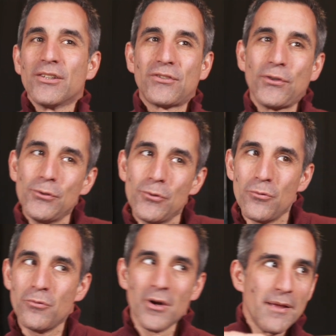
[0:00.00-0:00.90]

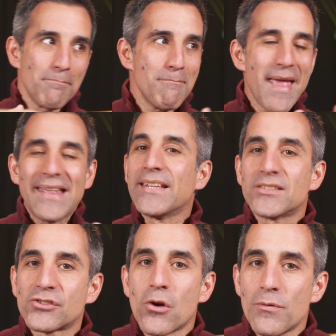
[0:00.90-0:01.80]
to make it
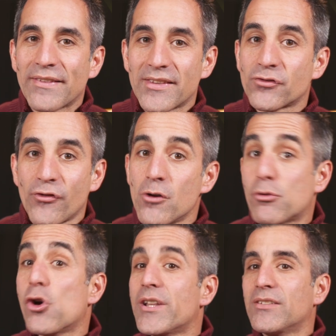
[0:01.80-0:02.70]
so that this film
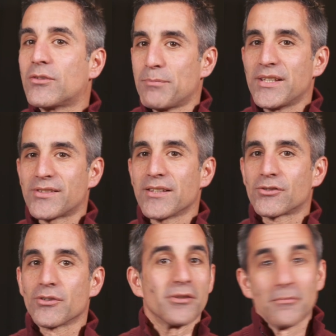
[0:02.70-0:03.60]
couldn't be censored.